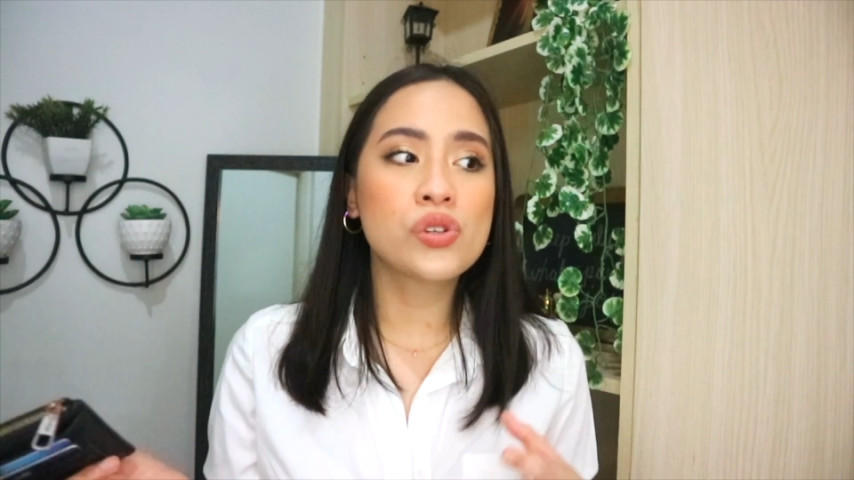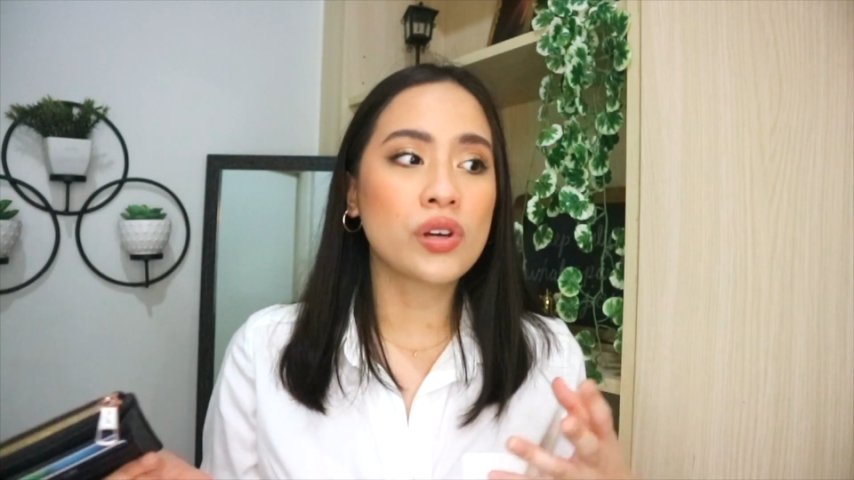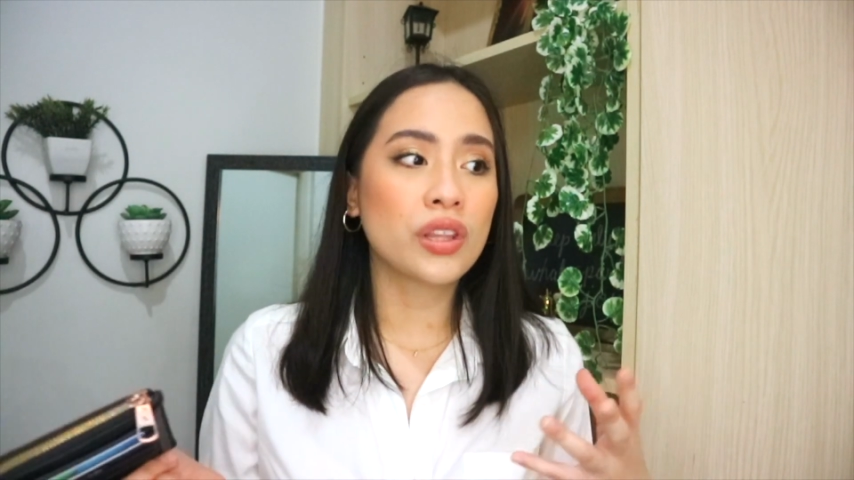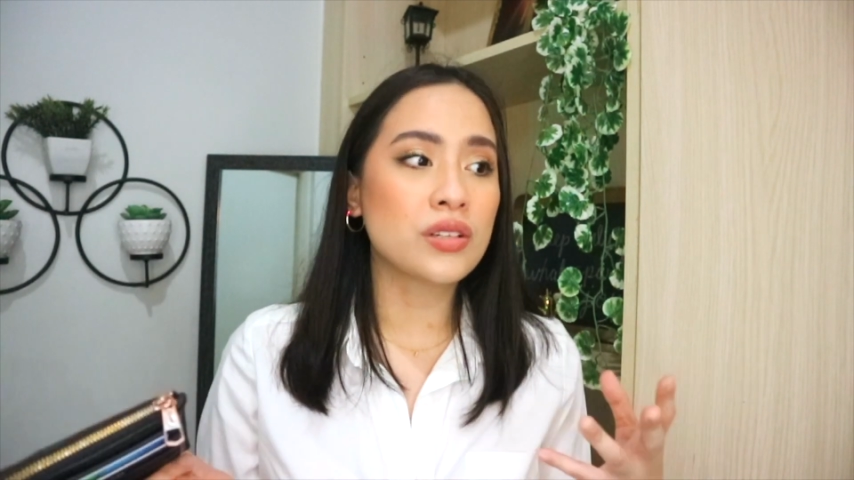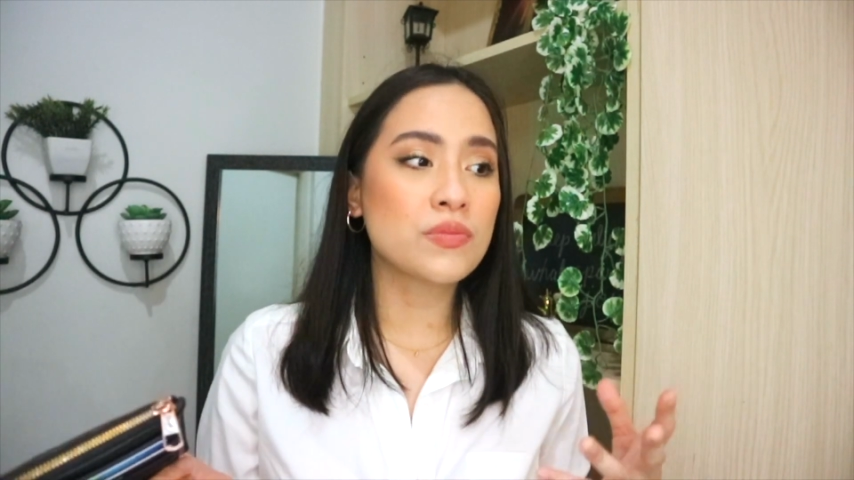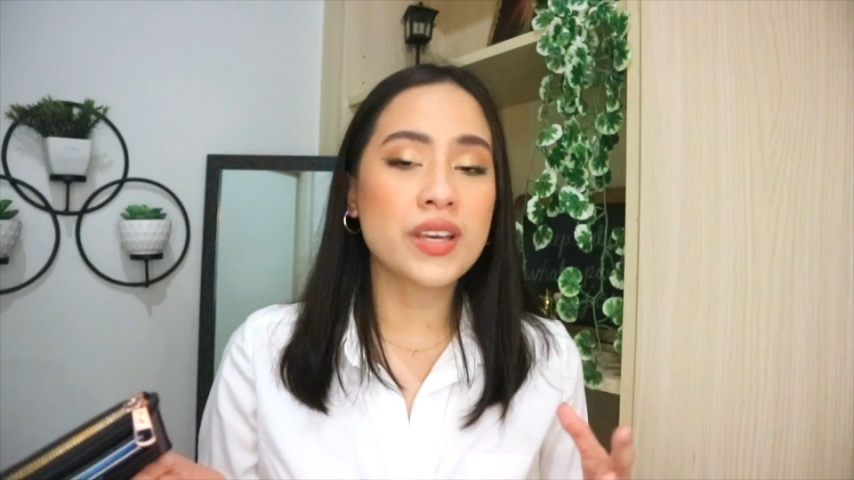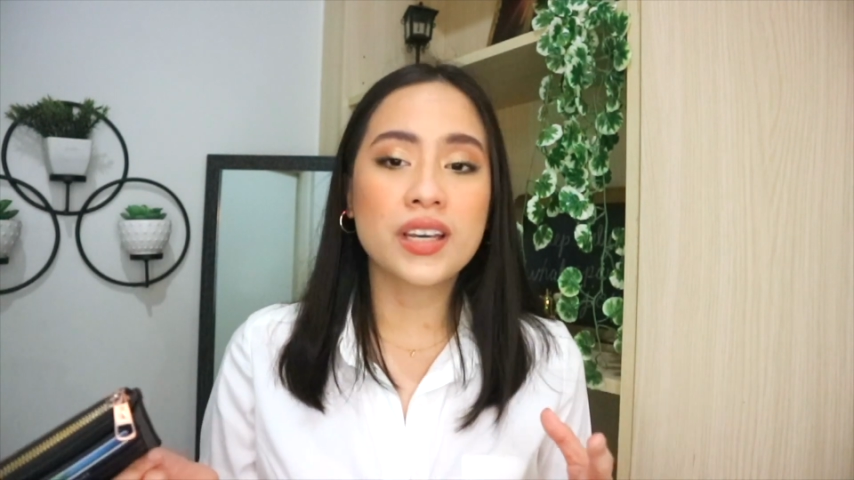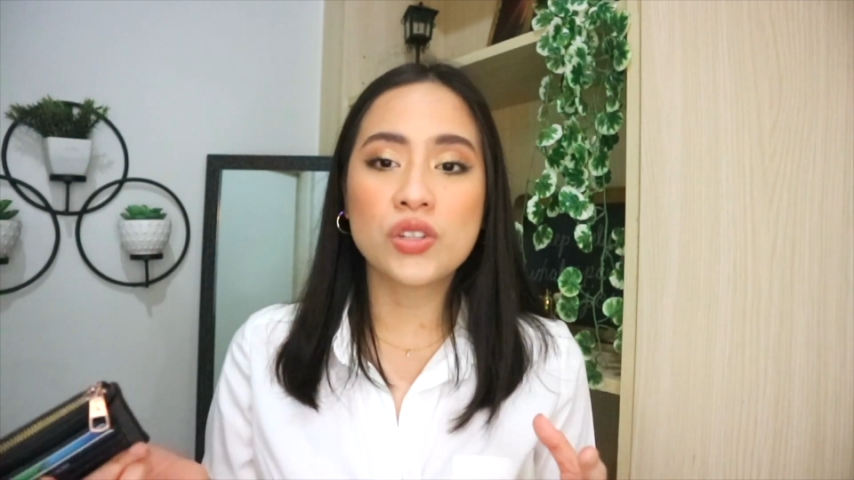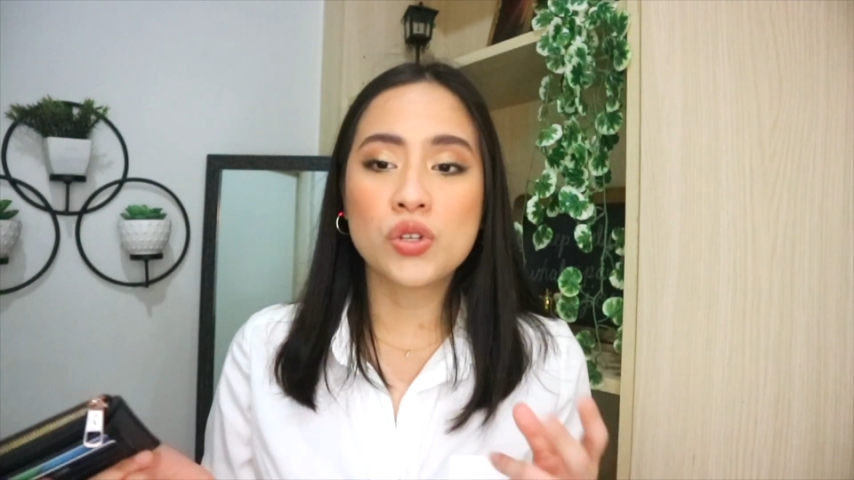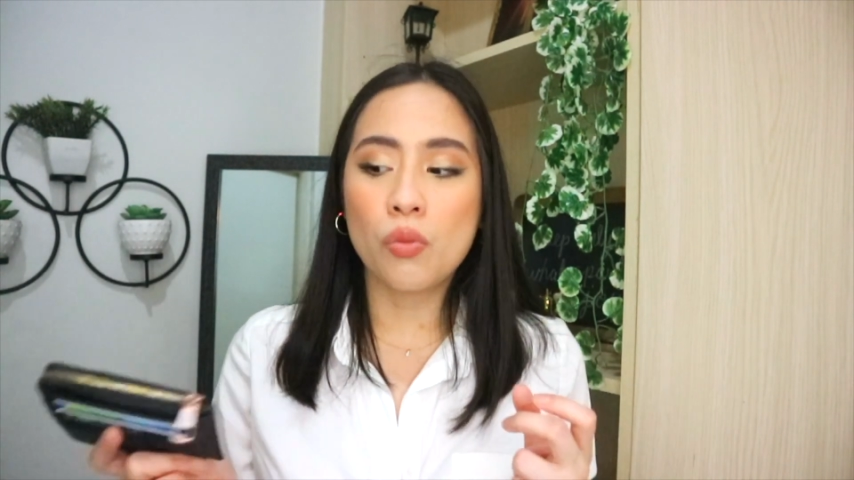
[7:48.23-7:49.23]
whether it's big,
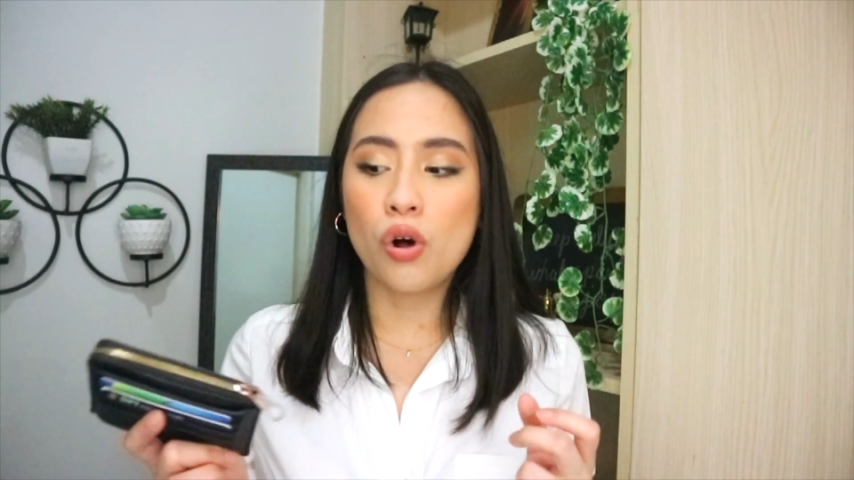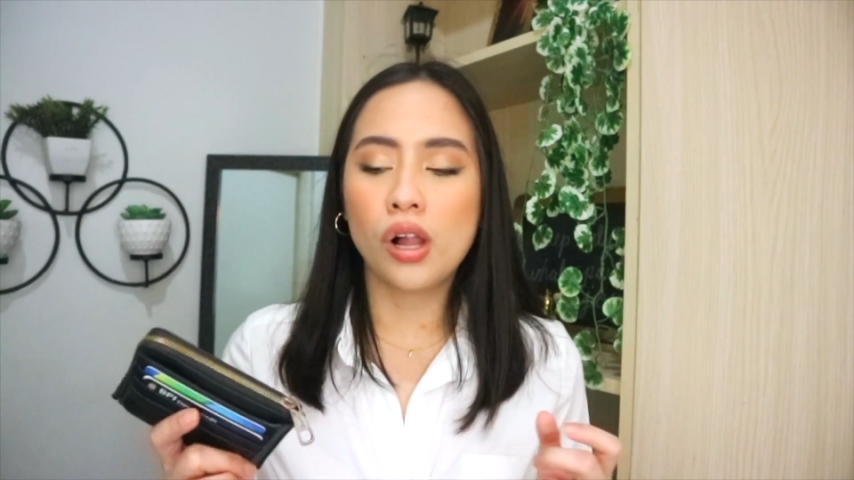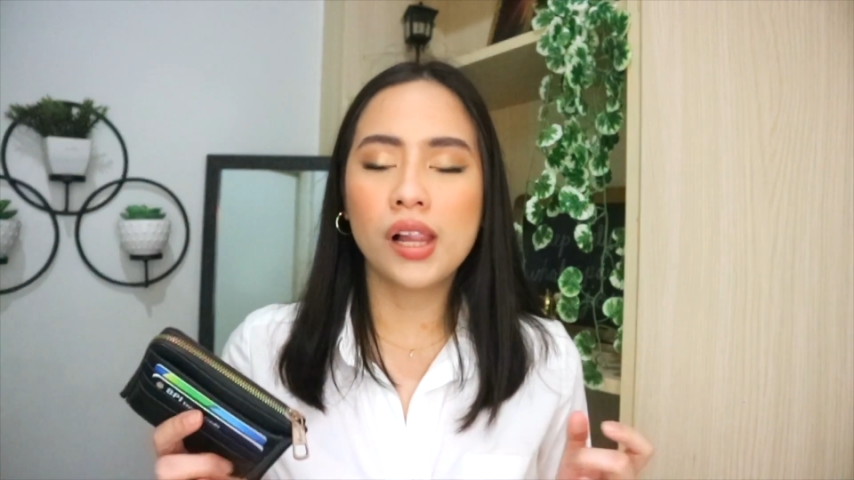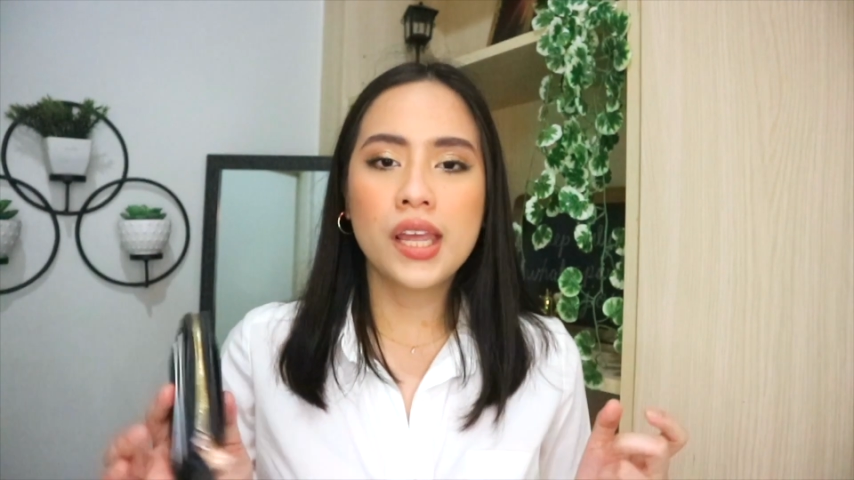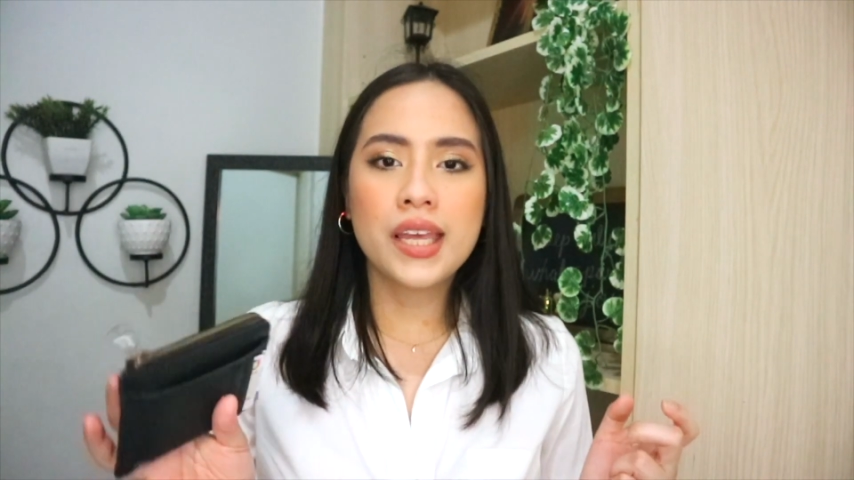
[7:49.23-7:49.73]
it's small,